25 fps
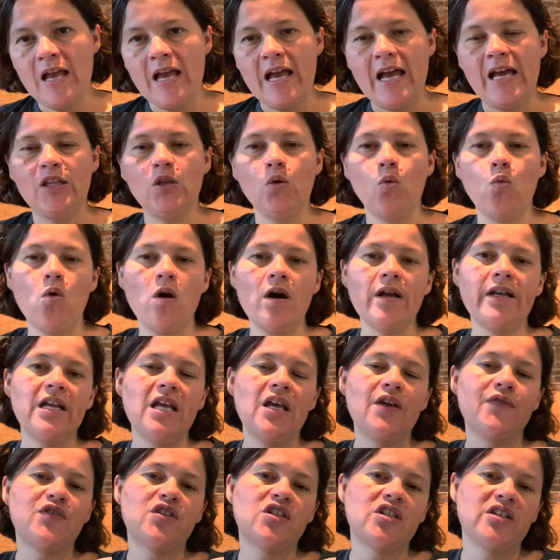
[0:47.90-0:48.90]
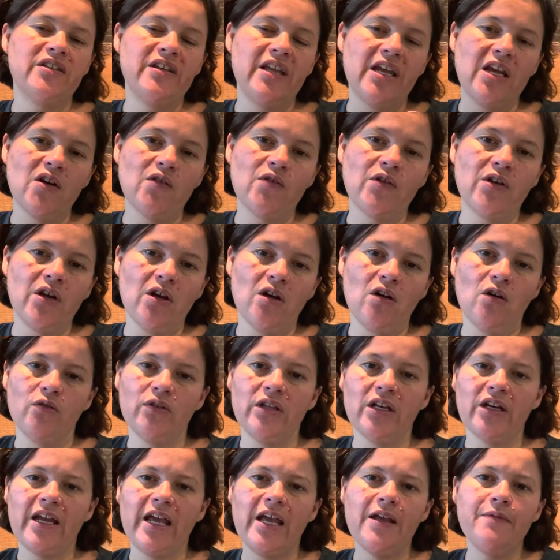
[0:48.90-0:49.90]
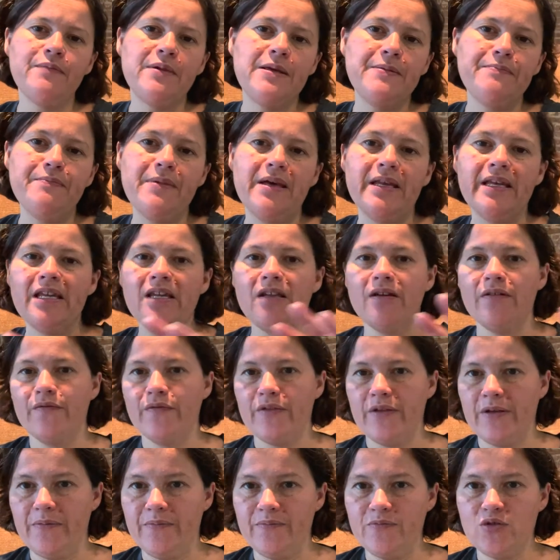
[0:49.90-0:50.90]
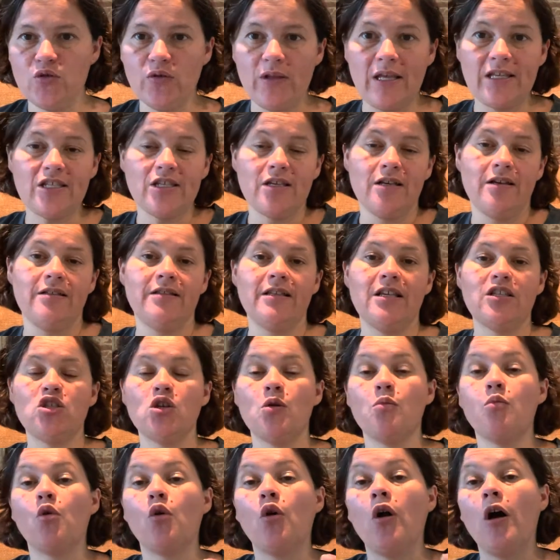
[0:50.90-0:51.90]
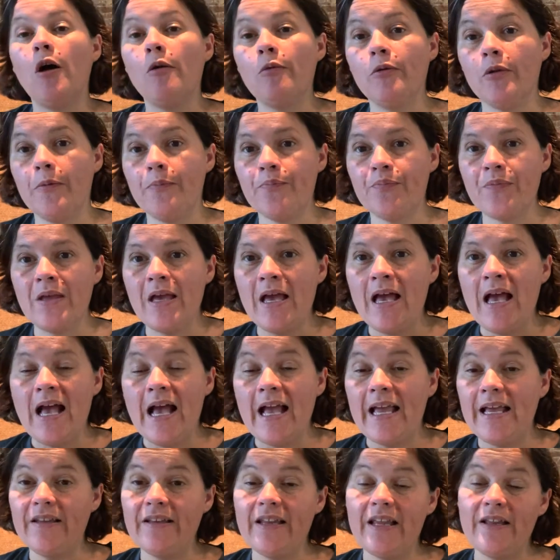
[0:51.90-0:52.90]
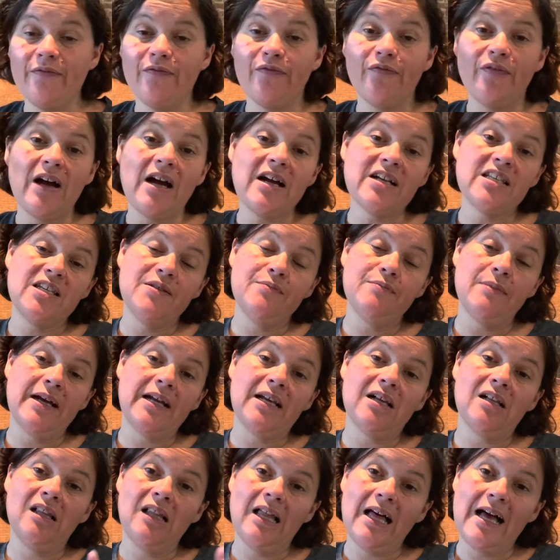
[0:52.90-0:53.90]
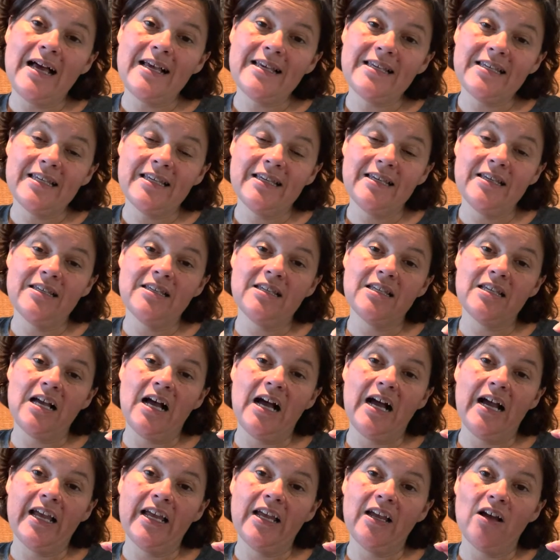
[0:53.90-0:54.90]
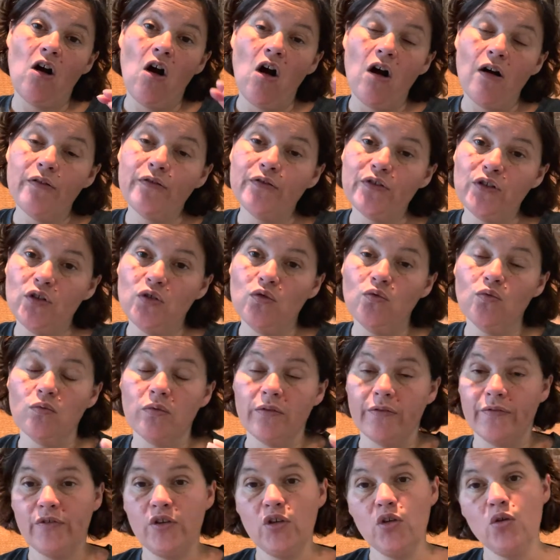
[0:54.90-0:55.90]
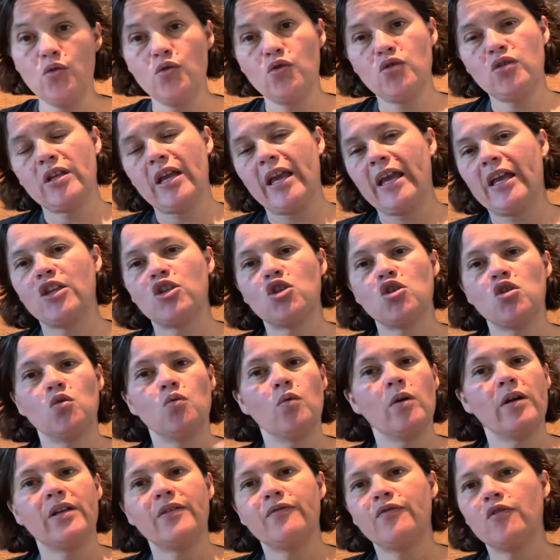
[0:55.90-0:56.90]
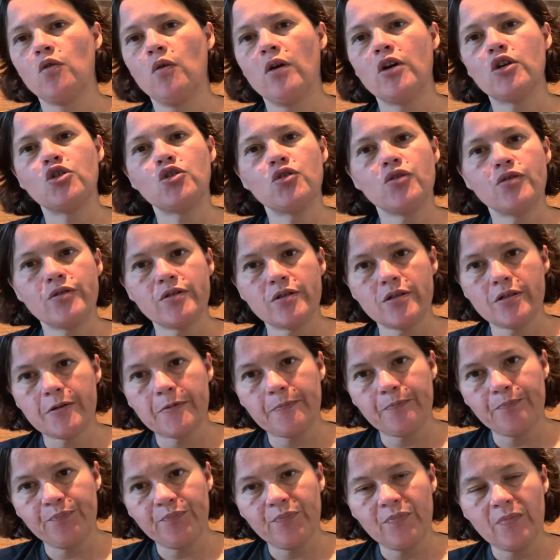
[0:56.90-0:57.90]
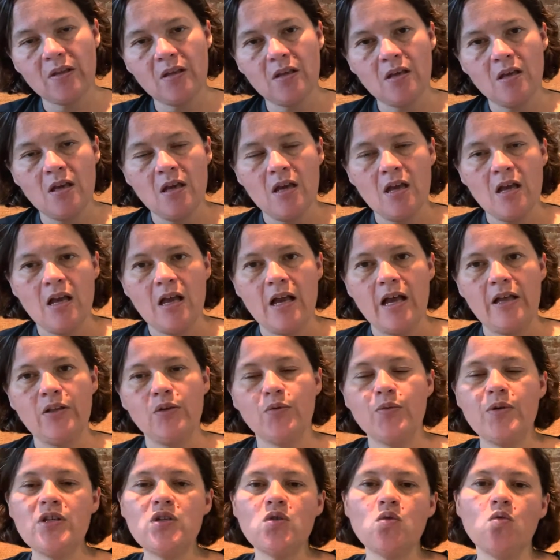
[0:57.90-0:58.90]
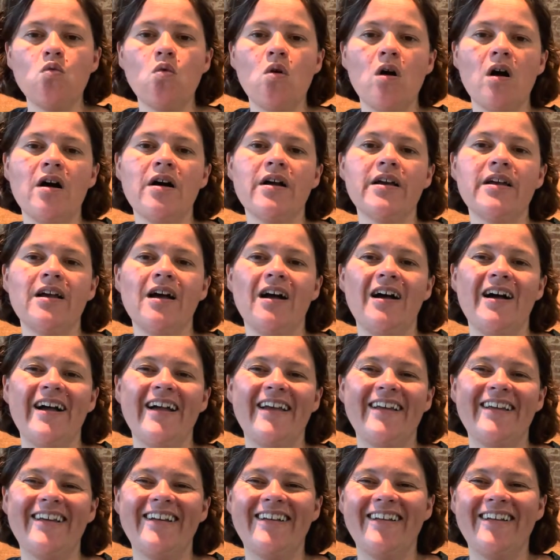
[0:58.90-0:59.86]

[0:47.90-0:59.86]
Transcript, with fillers: And the what if scenario, there can be many of them. So that's a that's a problem. In in fact, in my classes, I often refuse to answer what if questions. And the reason why I